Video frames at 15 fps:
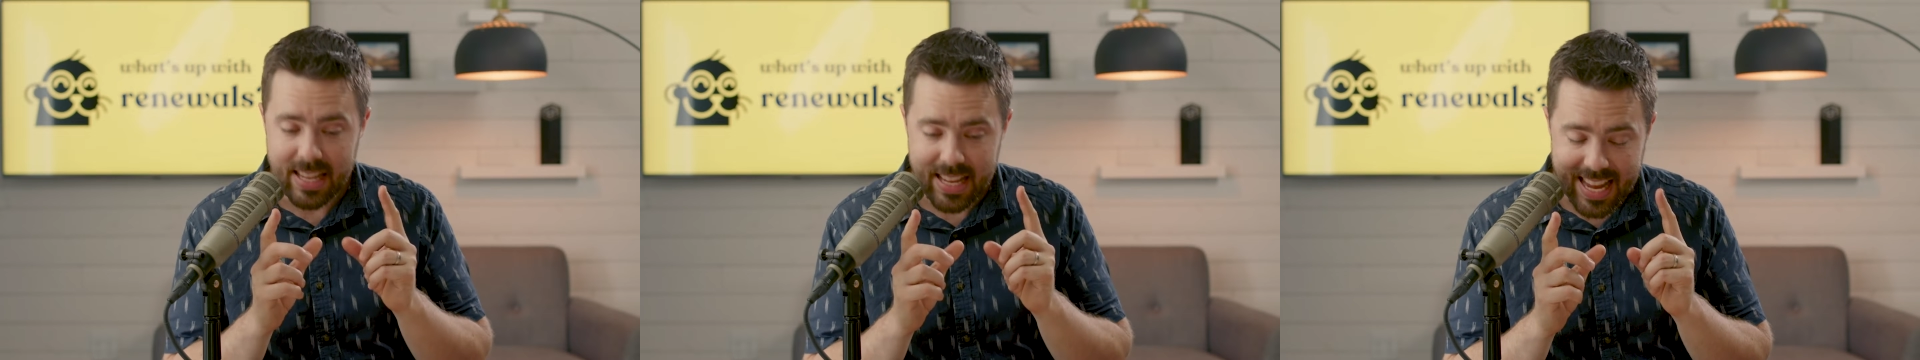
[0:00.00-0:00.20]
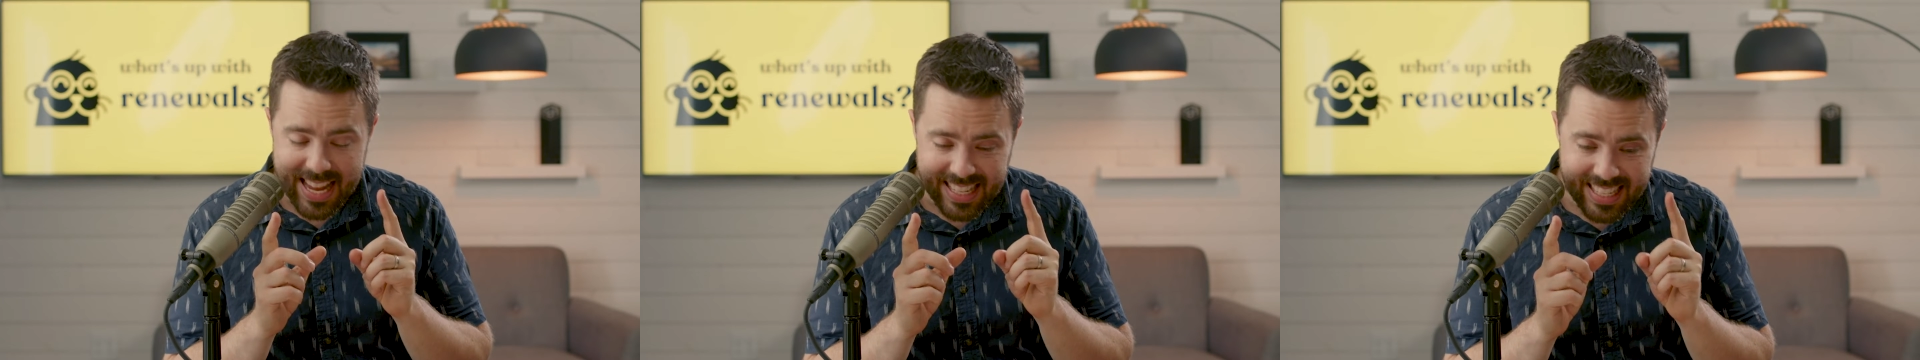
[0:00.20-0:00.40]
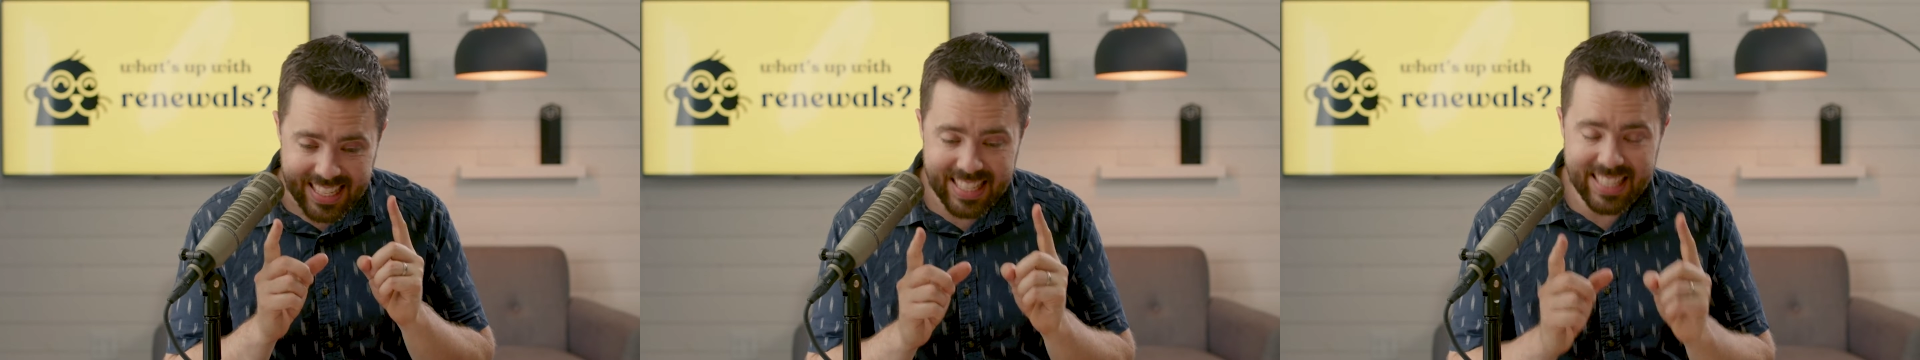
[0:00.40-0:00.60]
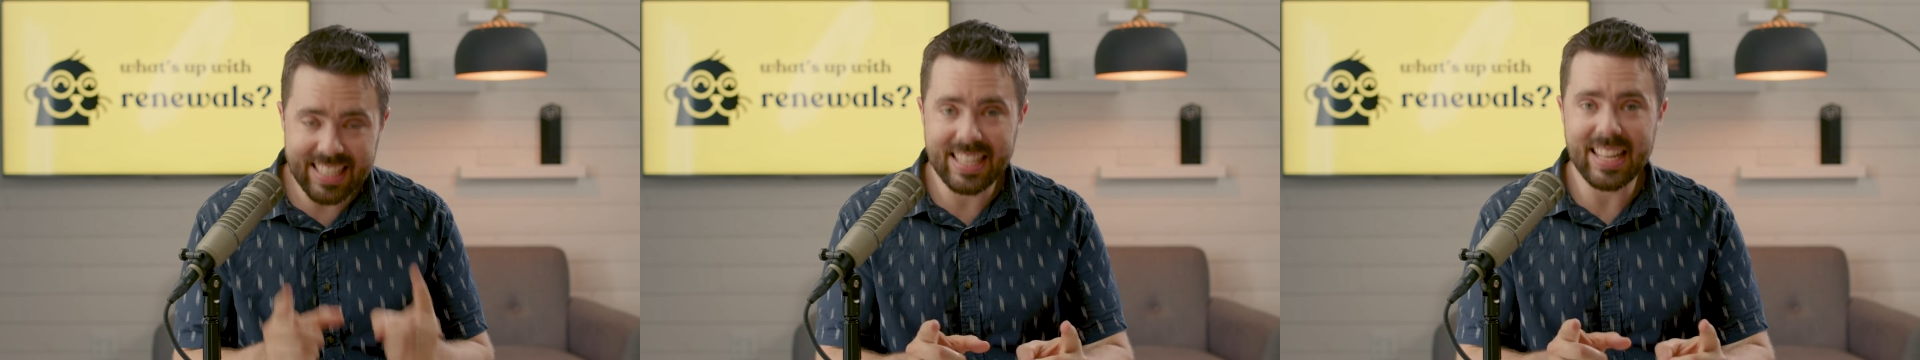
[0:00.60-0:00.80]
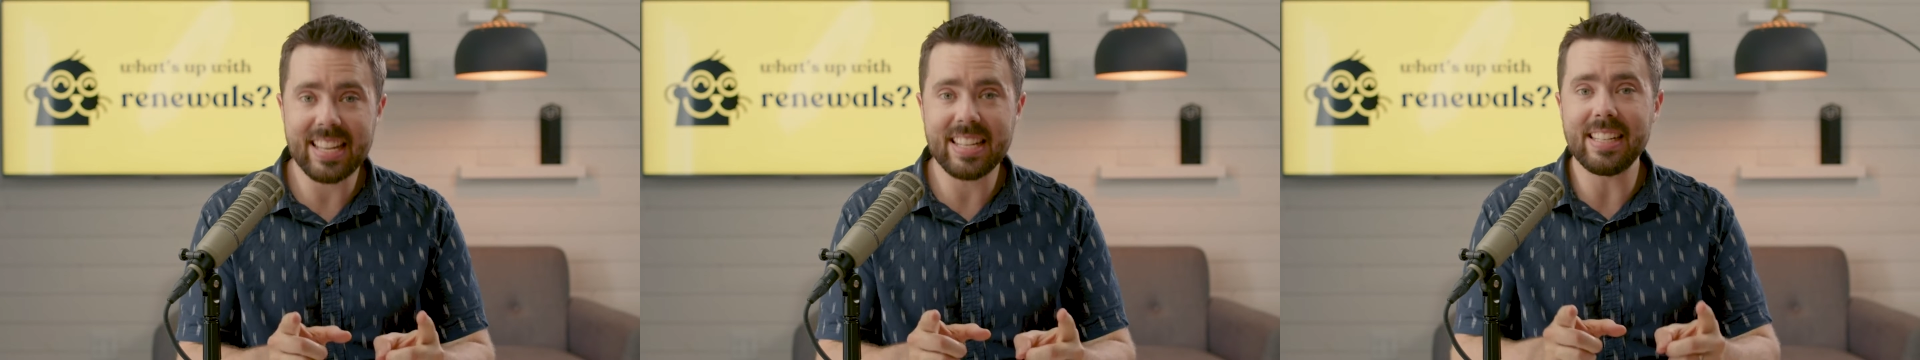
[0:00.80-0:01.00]
is
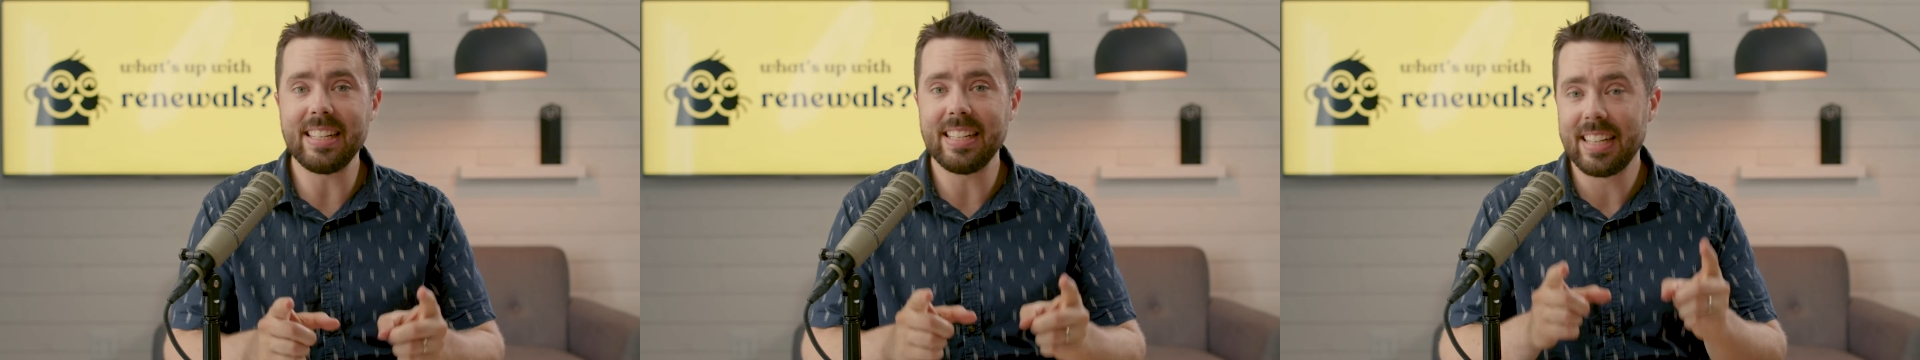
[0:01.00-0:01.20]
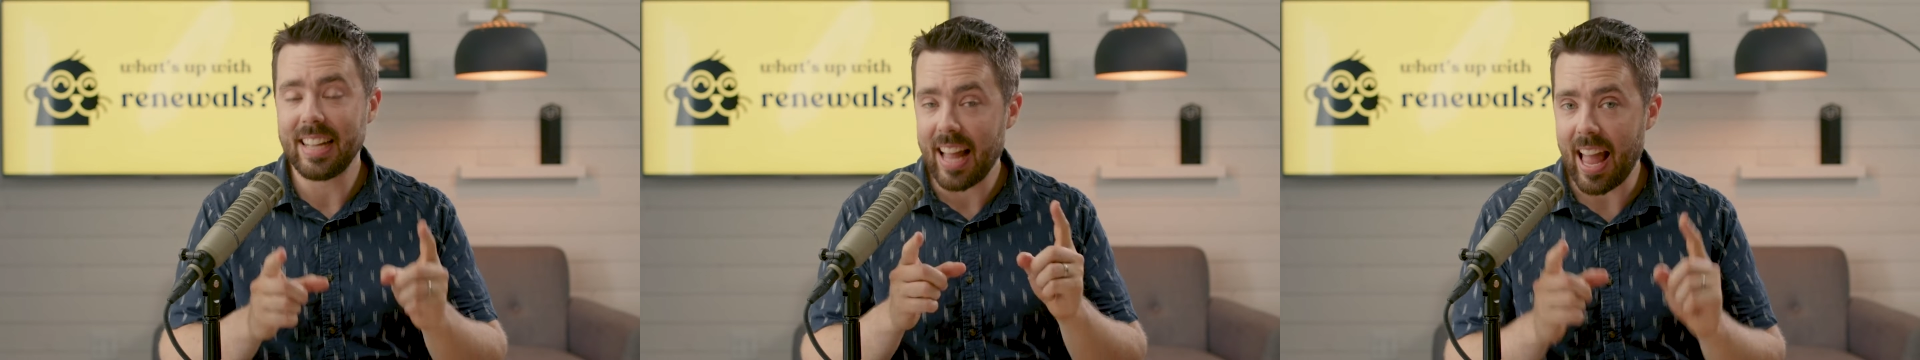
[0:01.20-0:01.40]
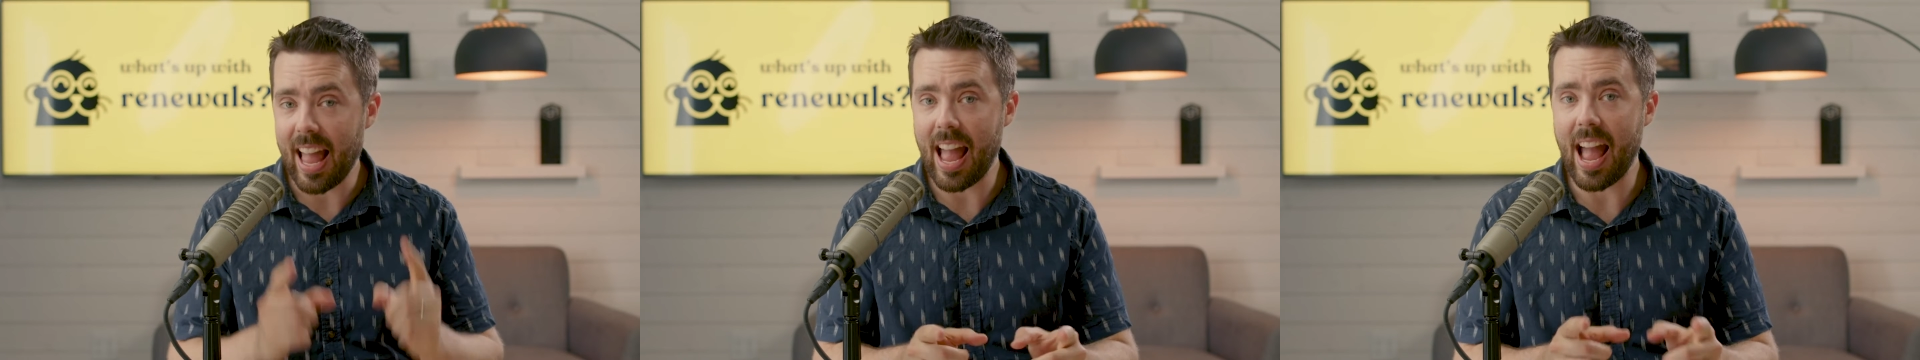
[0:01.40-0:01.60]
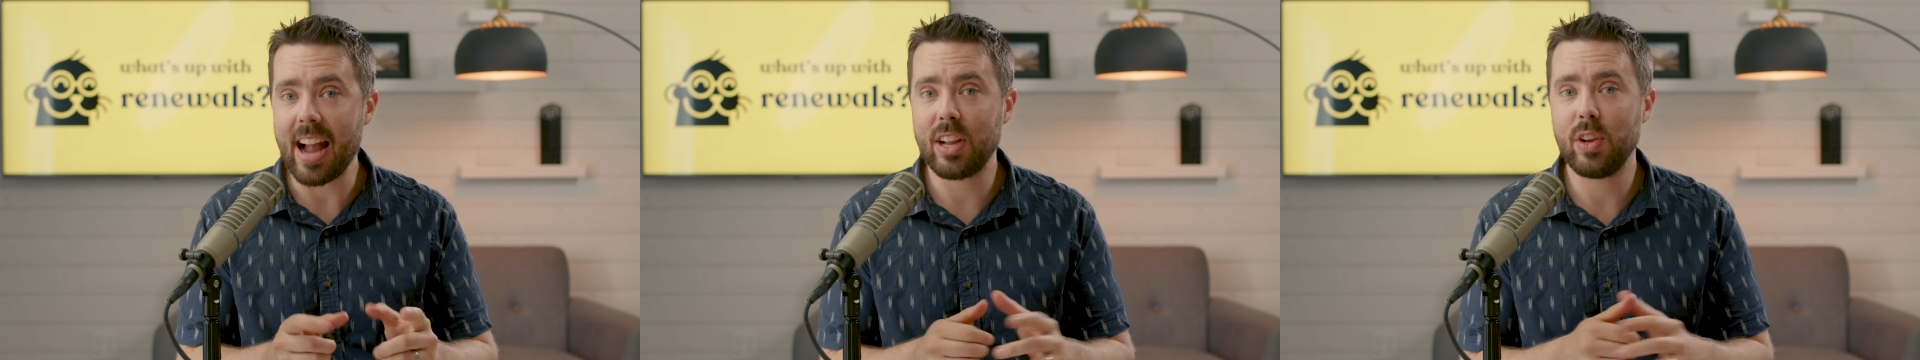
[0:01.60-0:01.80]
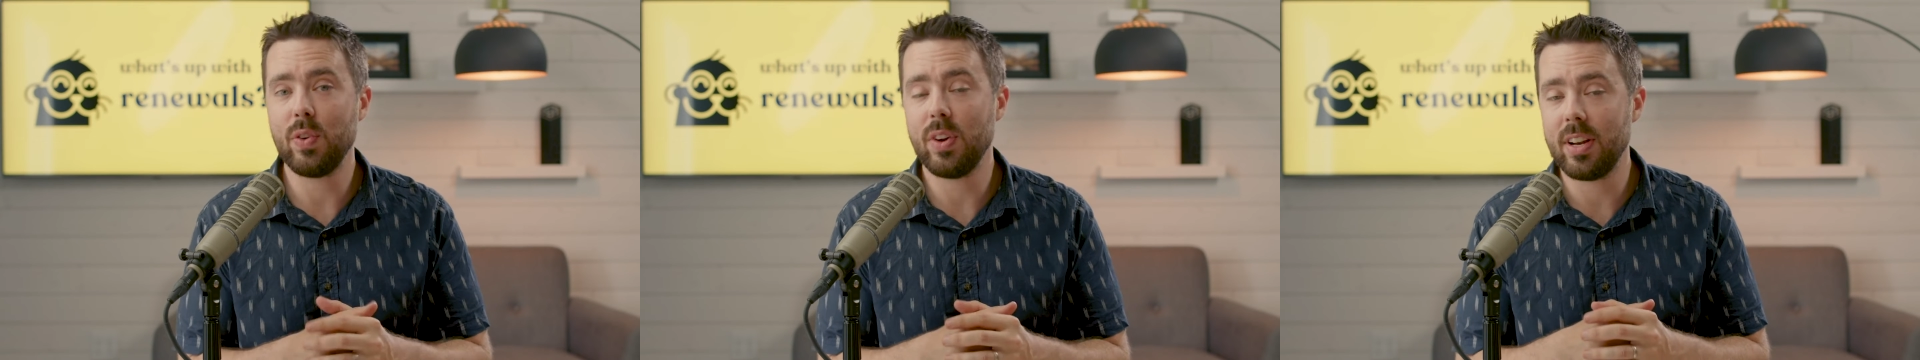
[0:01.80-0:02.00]
still
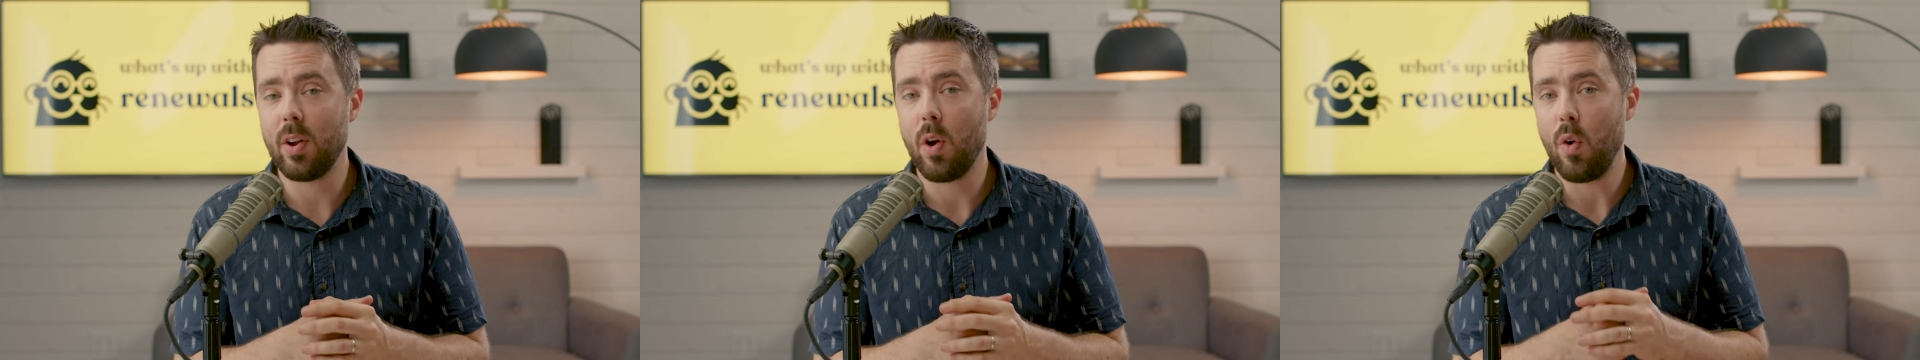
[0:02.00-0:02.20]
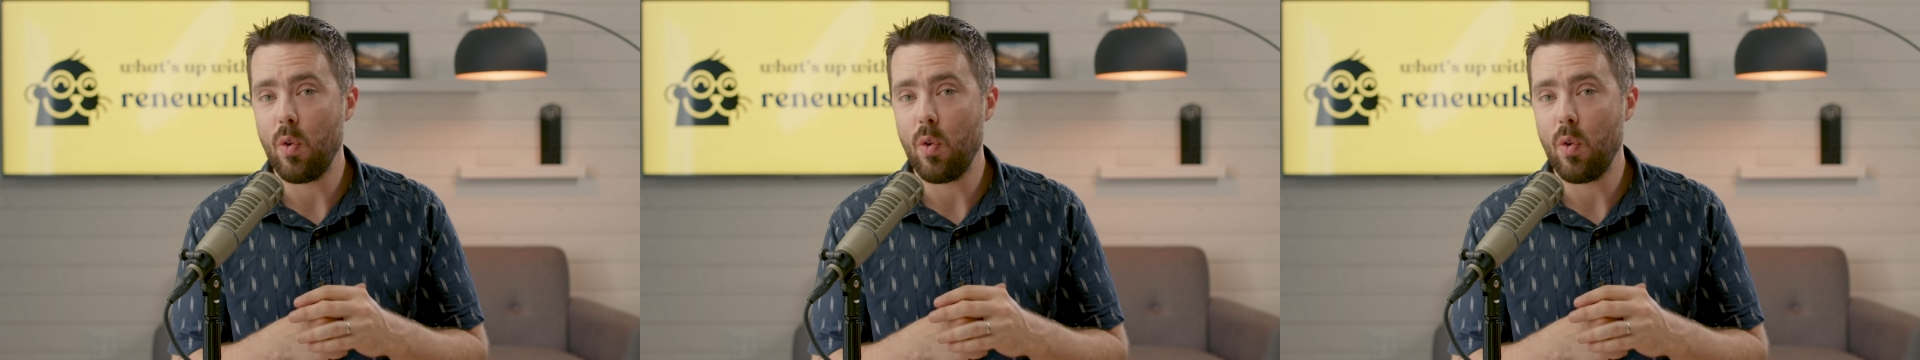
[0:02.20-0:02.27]
accurate